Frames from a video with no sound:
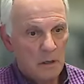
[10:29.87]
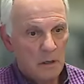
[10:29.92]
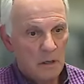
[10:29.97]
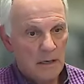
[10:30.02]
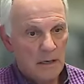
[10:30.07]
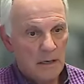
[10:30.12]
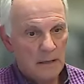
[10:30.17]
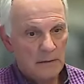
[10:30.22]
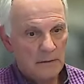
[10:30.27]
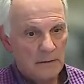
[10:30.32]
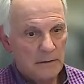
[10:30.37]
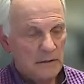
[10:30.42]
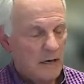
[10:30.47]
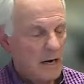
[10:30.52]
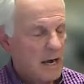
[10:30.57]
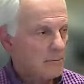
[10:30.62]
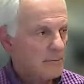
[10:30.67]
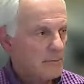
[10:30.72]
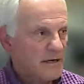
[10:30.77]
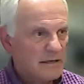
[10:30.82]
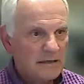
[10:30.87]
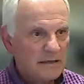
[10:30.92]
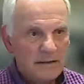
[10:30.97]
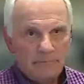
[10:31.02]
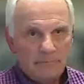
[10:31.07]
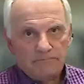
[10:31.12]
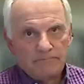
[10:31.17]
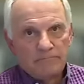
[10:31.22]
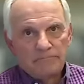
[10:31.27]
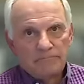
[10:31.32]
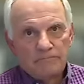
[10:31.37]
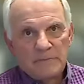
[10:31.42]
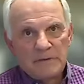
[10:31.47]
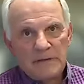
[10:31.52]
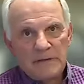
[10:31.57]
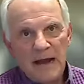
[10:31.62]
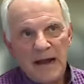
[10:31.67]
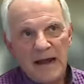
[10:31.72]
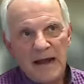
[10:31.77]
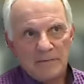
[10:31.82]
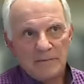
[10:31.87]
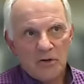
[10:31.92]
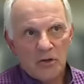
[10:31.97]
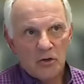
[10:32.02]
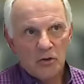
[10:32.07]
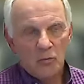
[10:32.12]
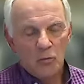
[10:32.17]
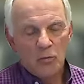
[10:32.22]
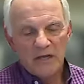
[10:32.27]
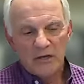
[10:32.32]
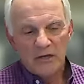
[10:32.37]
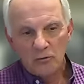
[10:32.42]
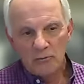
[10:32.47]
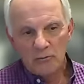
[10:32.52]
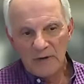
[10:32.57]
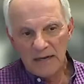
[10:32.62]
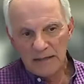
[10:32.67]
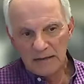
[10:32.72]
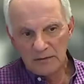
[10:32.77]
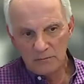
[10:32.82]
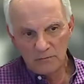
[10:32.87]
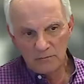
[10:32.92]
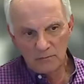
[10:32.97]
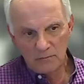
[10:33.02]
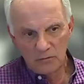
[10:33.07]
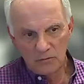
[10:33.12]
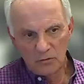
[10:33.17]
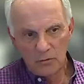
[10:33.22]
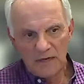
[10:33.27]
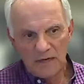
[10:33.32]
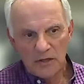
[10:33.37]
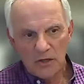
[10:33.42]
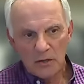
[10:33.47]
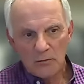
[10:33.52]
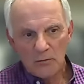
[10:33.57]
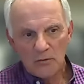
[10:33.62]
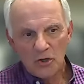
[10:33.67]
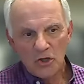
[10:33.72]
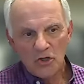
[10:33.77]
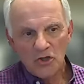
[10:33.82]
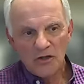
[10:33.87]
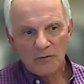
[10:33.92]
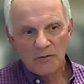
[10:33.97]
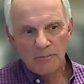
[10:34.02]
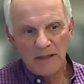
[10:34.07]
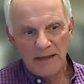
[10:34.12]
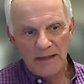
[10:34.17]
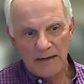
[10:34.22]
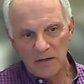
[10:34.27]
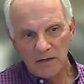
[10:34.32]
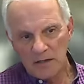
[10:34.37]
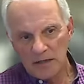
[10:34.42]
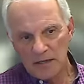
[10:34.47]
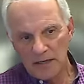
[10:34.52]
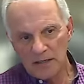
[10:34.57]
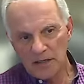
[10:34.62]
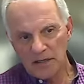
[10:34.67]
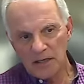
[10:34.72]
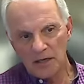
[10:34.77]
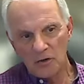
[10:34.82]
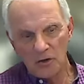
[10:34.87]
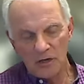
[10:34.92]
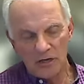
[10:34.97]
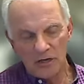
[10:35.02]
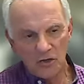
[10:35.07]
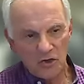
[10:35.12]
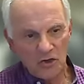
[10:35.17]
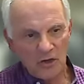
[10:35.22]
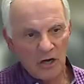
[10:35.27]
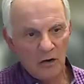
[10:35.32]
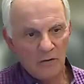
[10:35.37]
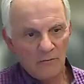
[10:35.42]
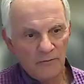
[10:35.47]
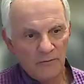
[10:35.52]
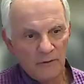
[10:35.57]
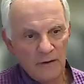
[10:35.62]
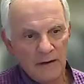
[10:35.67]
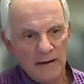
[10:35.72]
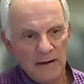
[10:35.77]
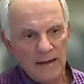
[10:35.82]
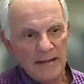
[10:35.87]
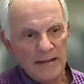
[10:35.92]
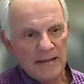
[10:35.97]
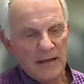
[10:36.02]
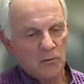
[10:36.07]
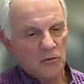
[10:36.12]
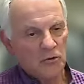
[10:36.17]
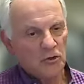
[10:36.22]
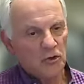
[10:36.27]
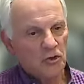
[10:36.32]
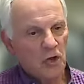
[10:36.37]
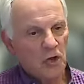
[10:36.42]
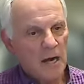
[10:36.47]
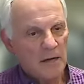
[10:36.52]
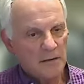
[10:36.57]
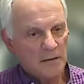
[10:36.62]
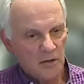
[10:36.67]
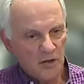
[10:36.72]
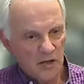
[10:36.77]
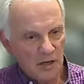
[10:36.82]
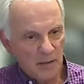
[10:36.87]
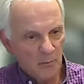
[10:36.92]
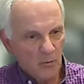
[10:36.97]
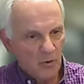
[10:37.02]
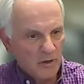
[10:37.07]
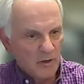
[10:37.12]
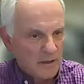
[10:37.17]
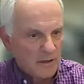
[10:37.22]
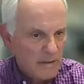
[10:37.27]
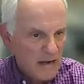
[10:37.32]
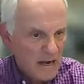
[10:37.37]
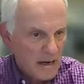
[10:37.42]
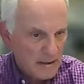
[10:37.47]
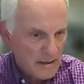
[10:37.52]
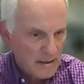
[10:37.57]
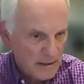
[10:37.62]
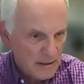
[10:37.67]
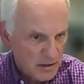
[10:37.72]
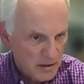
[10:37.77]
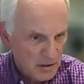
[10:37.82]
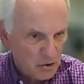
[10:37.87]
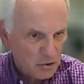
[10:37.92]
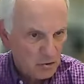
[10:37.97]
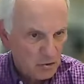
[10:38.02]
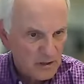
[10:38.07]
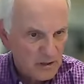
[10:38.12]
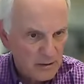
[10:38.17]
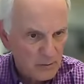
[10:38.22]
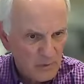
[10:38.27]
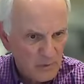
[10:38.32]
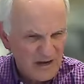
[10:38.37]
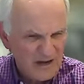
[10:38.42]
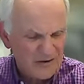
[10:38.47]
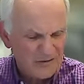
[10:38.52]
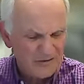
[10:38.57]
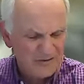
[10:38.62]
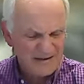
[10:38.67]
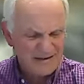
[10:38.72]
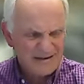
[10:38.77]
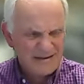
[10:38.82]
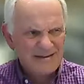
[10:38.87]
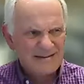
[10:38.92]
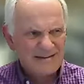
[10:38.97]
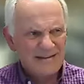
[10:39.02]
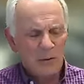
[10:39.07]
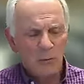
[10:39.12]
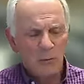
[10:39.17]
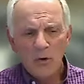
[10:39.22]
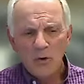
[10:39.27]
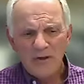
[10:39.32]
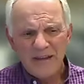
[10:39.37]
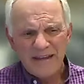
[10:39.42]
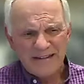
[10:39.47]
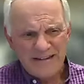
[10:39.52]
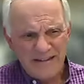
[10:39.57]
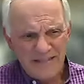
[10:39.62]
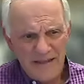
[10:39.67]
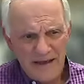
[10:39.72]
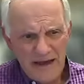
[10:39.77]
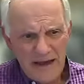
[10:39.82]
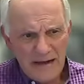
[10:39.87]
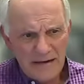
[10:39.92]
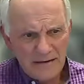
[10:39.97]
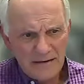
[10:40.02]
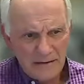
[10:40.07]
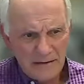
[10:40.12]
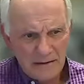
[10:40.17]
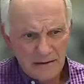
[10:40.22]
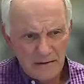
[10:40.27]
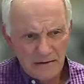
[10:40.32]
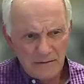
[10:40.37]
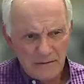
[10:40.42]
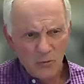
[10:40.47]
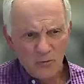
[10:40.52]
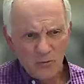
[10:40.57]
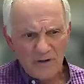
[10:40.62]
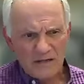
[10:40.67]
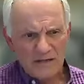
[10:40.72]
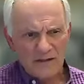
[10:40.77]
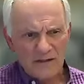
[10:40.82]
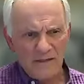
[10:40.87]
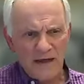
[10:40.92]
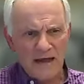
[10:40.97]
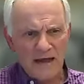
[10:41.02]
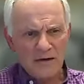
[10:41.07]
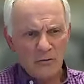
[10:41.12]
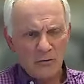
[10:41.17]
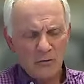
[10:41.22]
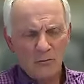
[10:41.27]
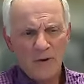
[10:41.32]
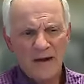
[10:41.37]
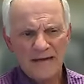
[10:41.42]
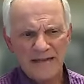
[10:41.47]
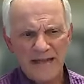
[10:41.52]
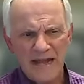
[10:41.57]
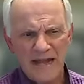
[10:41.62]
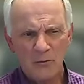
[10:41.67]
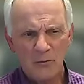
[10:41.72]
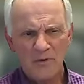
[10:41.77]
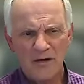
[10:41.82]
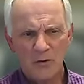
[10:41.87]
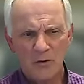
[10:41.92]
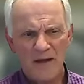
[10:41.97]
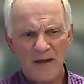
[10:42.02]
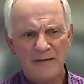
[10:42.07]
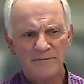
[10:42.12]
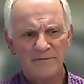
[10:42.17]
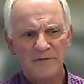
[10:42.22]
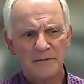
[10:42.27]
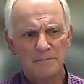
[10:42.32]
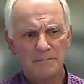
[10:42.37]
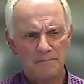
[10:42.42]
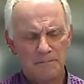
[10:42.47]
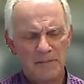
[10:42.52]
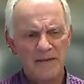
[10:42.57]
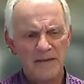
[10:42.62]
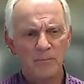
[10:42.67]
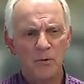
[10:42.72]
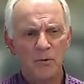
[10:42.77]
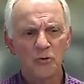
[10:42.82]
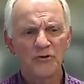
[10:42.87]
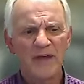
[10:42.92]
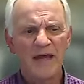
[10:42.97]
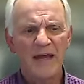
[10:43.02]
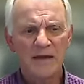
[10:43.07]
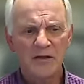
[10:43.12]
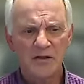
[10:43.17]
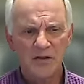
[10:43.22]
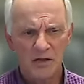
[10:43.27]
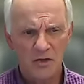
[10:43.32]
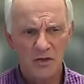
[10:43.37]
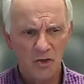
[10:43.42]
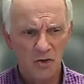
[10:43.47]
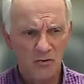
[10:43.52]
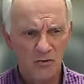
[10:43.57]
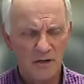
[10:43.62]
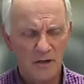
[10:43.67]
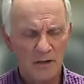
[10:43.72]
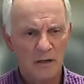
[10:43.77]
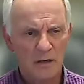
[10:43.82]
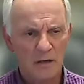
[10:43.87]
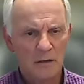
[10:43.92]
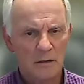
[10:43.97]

Uh, you know, how many times do we create great strategic plans and they sit on a shelf. And then when you talk to someone about executing, well, yeah, we'll get to that. We'll get to that. Or right now, we don't have the people to execute it.